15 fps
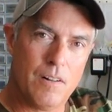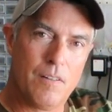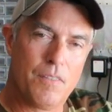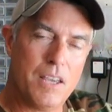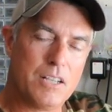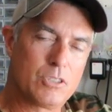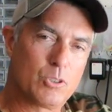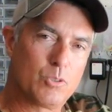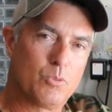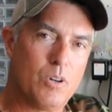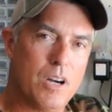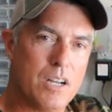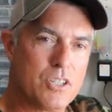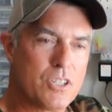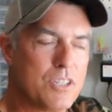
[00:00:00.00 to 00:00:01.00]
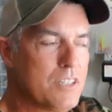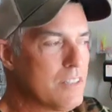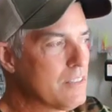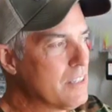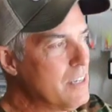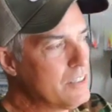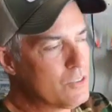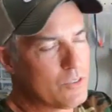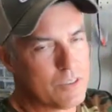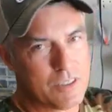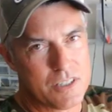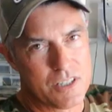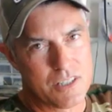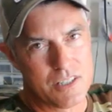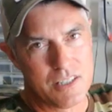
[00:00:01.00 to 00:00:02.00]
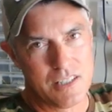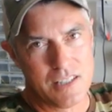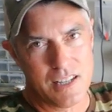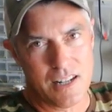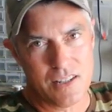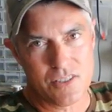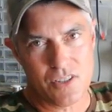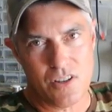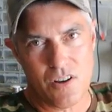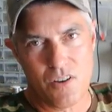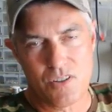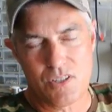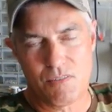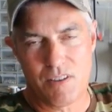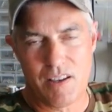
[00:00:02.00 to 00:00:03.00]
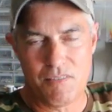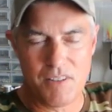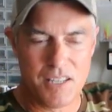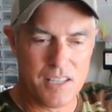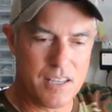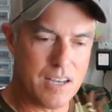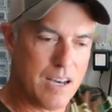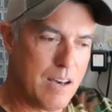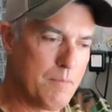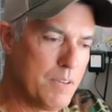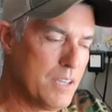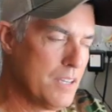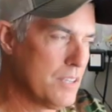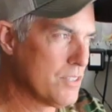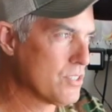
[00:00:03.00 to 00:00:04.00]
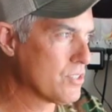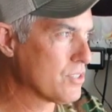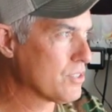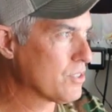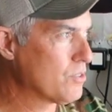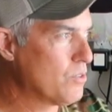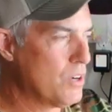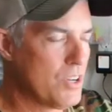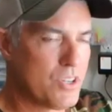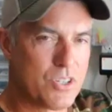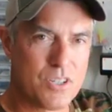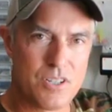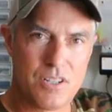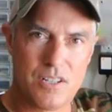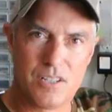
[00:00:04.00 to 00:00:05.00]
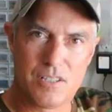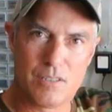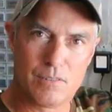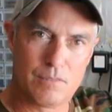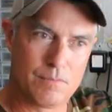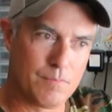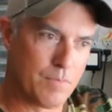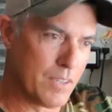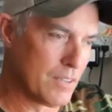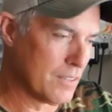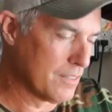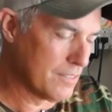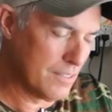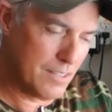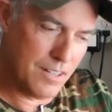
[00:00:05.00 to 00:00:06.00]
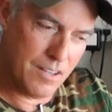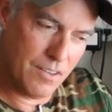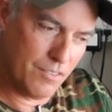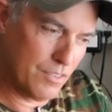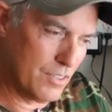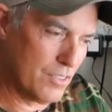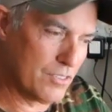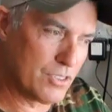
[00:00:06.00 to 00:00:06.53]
Thanks for watching. Thanks for listening. And as always, if you have any comments, questions, you know, you